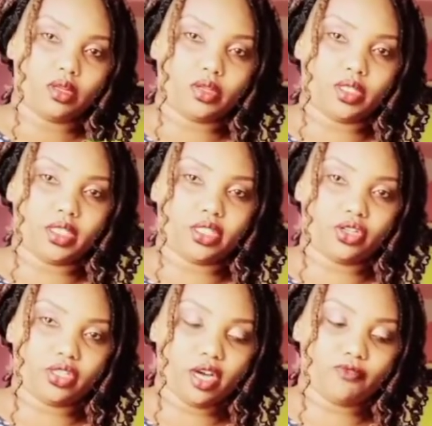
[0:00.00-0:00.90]
You see, it's
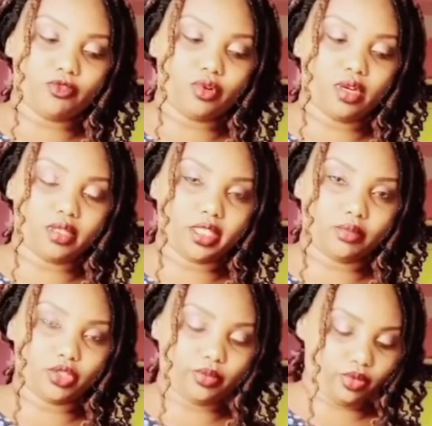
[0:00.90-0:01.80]
not a full
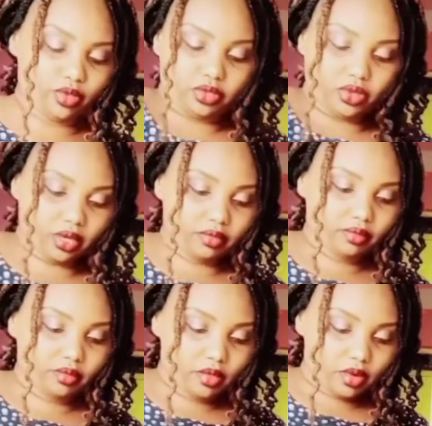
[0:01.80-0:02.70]
tablespoon. It's okay.
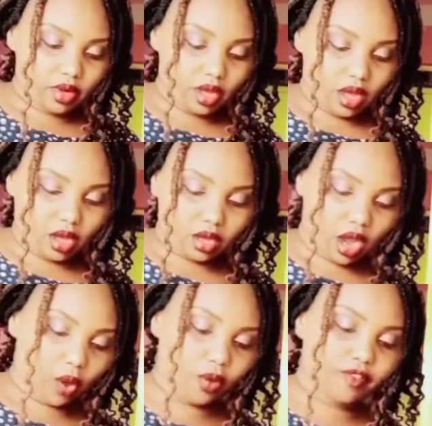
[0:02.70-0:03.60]

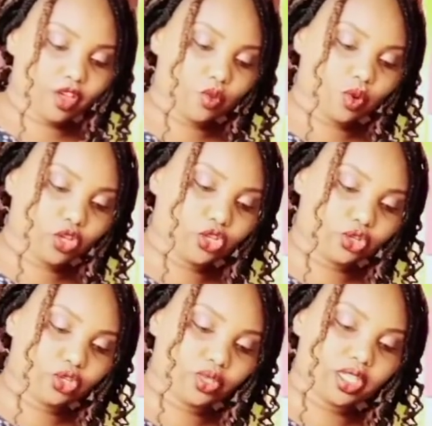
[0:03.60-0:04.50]
However you want
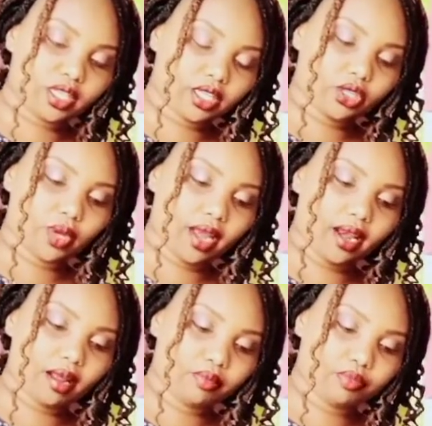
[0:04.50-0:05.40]
yours to taste, you can
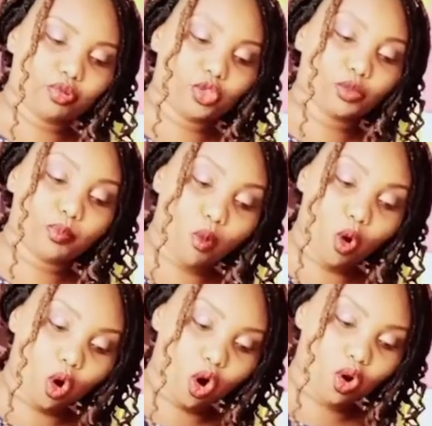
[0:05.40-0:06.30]
put
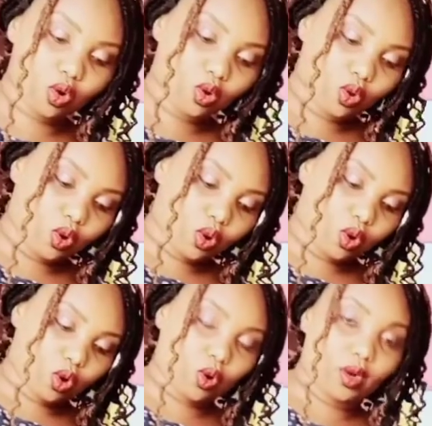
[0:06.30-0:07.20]
more
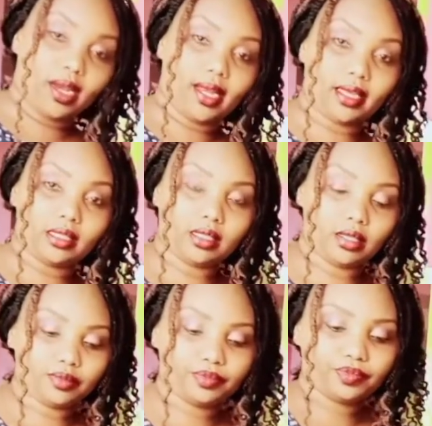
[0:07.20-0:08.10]
or less,
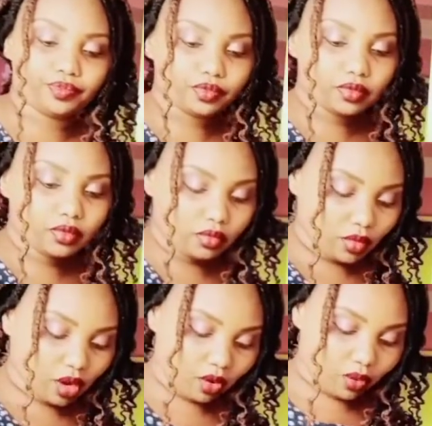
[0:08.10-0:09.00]

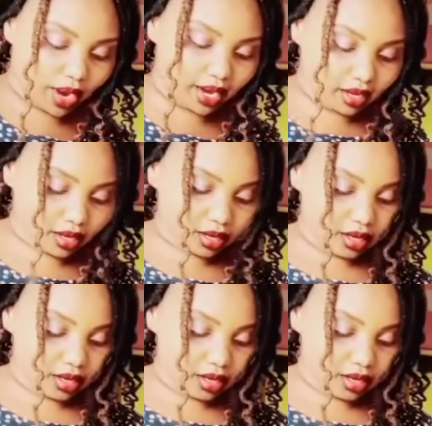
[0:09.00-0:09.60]
right?